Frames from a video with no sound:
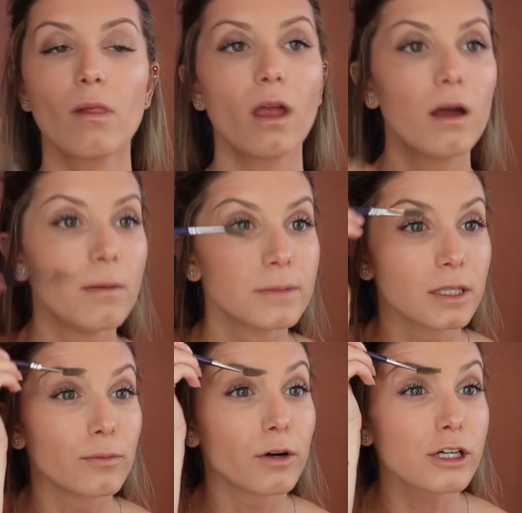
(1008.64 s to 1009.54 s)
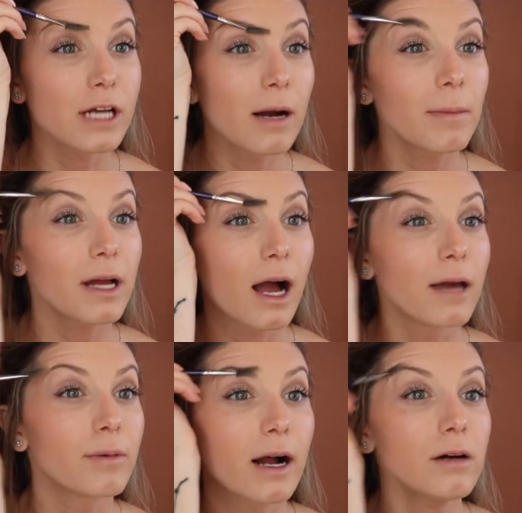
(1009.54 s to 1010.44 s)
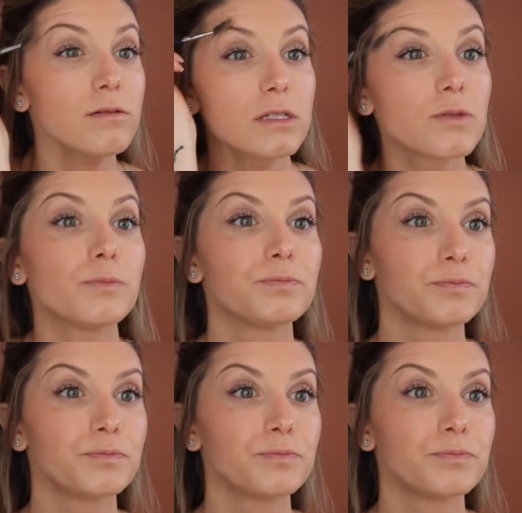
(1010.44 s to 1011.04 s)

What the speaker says: I'm going to brush out my eyebrows.